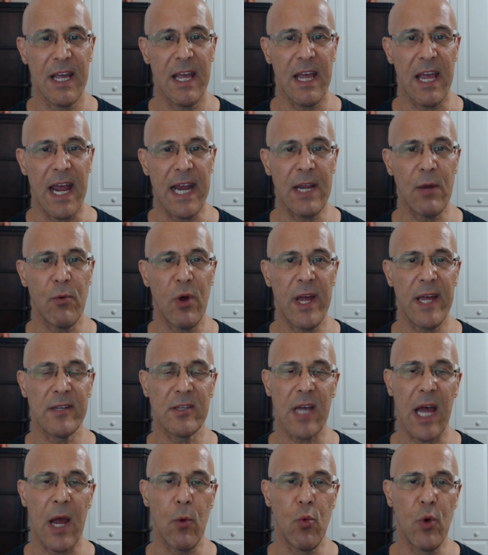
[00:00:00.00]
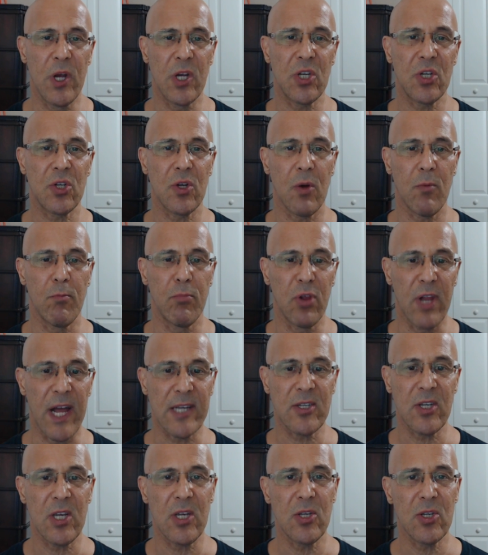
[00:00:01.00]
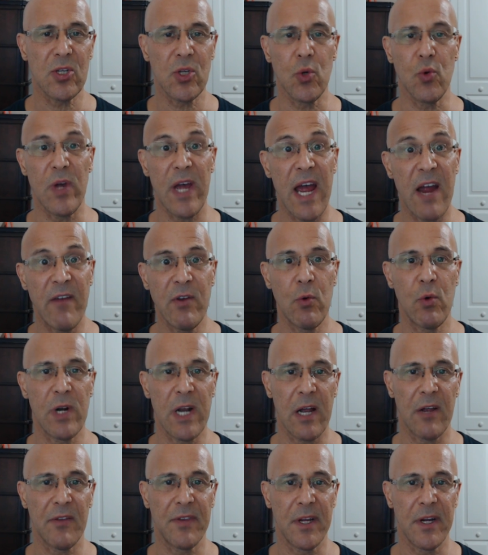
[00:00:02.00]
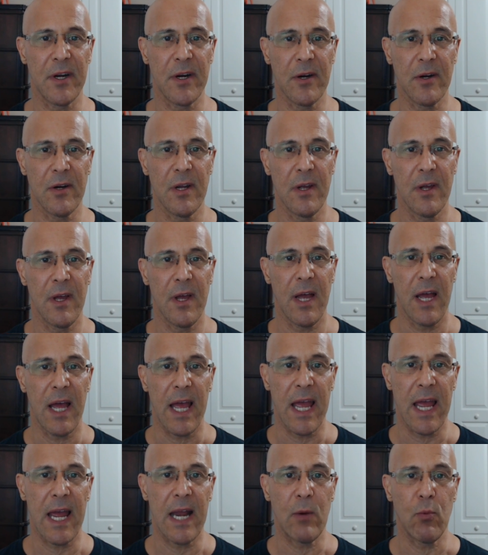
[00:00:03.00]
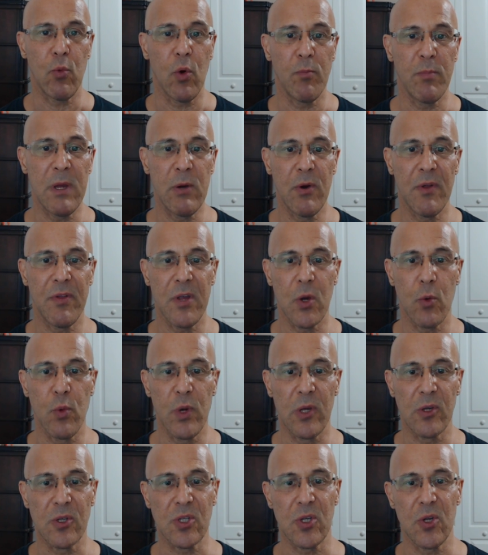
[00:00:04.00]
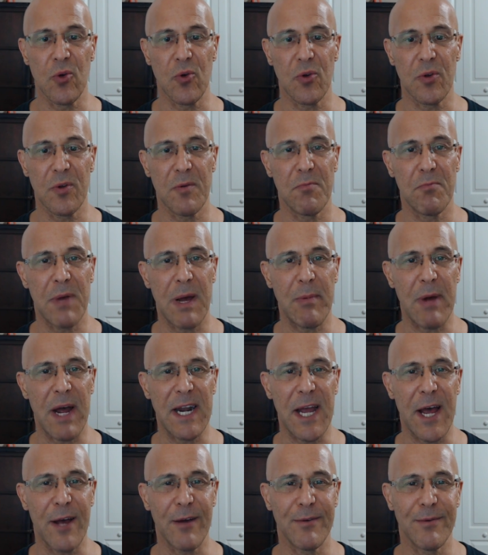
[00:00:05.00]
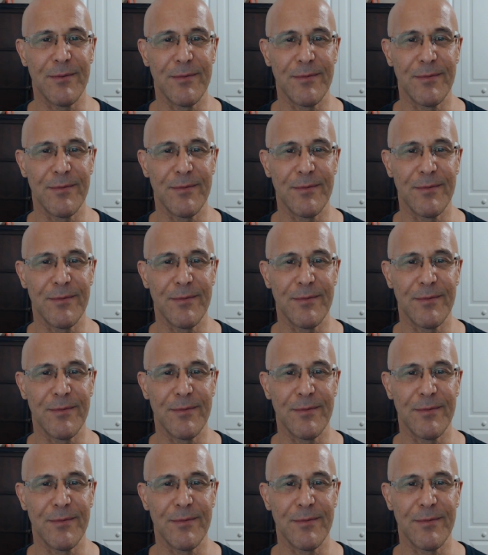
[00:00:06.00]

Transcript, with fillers: Anyways, I wish blessings to everyone out there, and we'll be with you real soon. Bye-bye now.